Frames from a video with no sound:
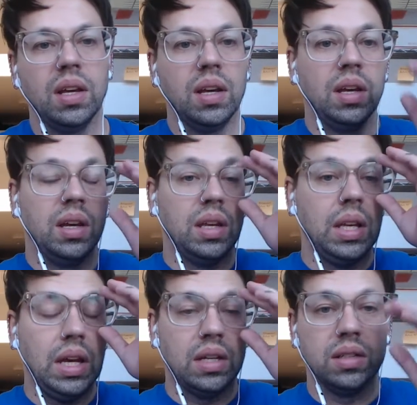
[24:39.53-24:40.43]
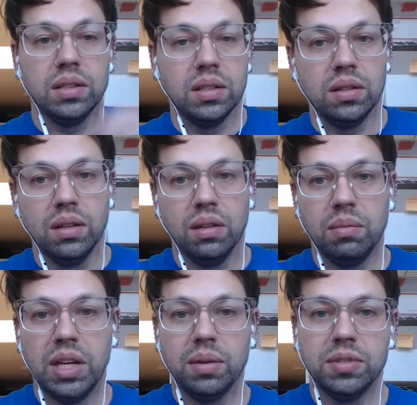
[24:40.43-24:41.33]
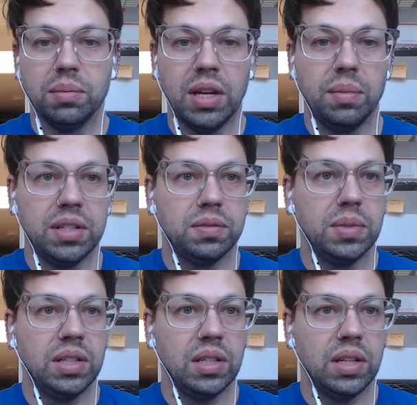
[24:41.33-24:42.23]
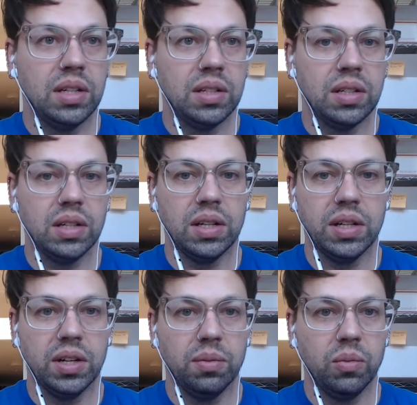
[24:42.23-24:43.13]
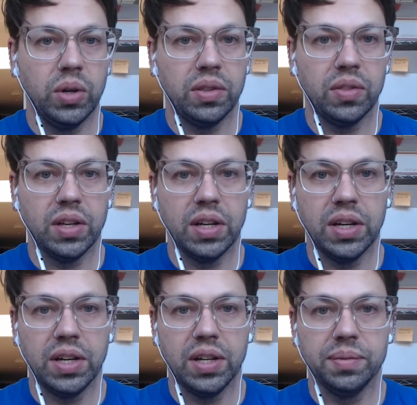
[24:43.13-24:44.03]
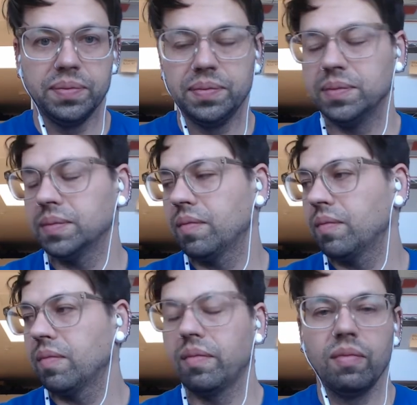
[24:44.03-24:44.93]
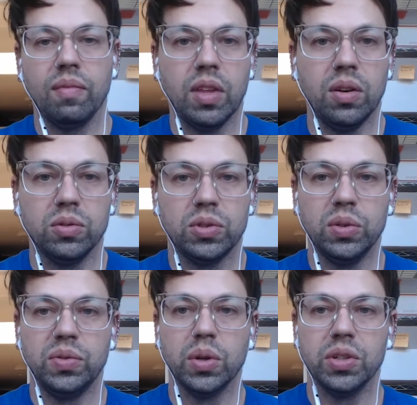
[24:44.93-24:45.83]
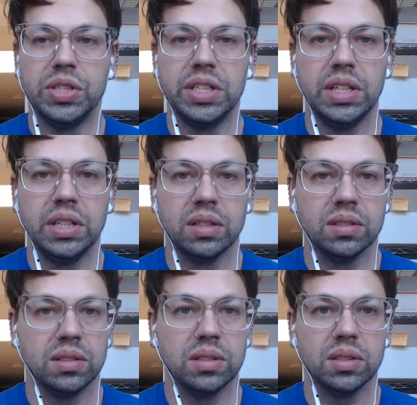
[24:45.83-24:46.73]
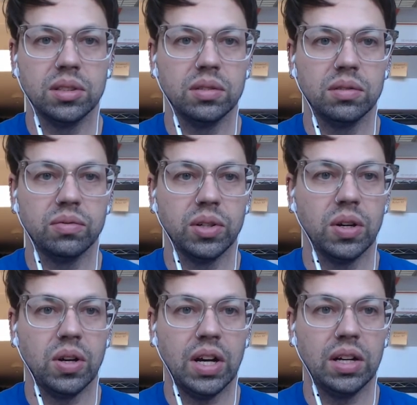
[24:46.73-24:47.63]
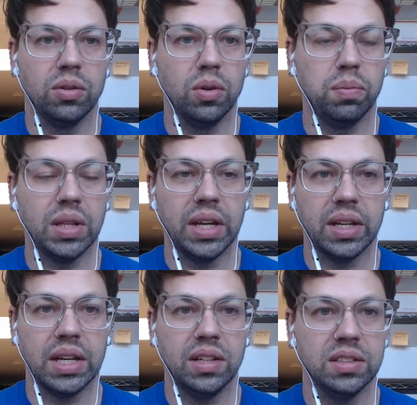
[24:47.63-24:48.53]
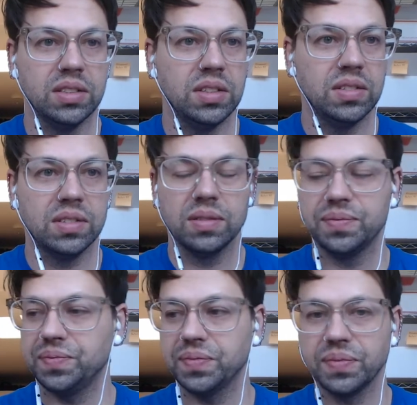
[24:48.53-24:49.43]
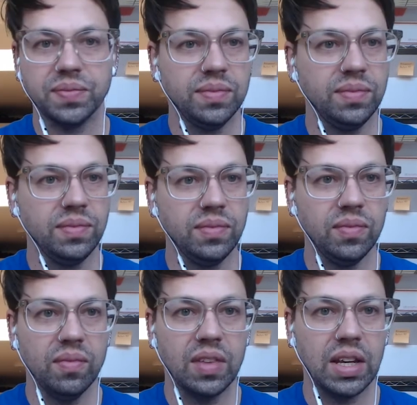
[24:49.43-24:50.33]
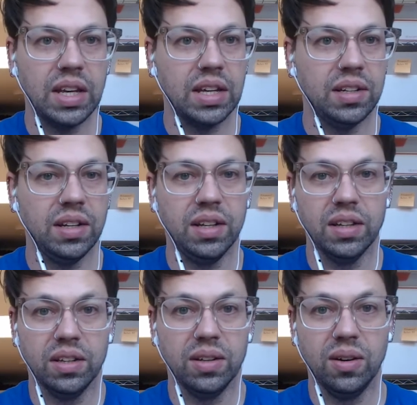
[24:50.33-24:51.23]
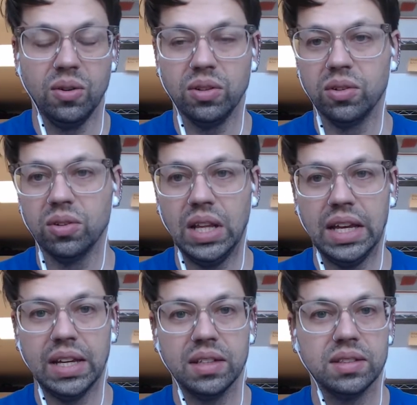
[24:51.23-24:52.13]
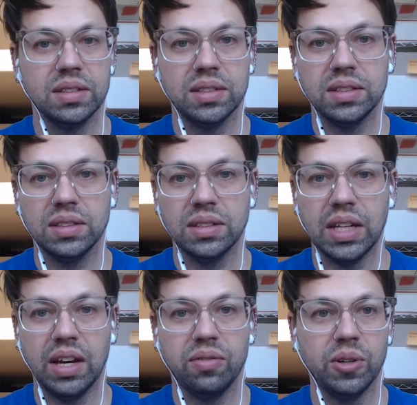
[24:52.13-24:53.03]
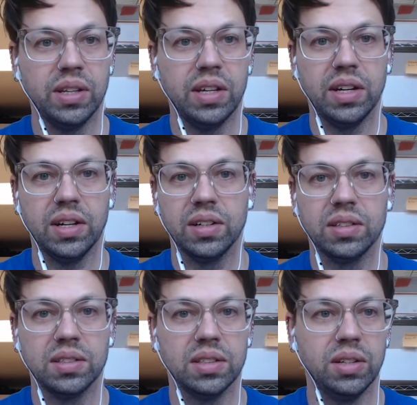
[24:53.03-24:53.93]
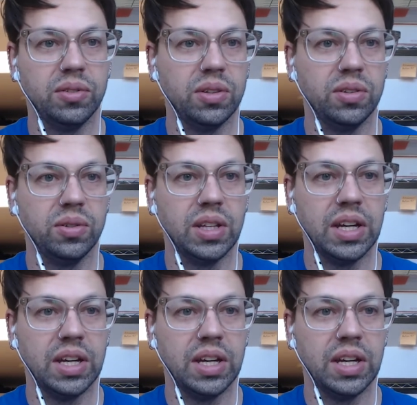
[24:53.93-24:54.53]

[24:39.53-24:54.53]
Yeah, make up some MS Media with, 2,4-D. Figure out how to grow plant calluses. And, you're like halfway there if you can do that.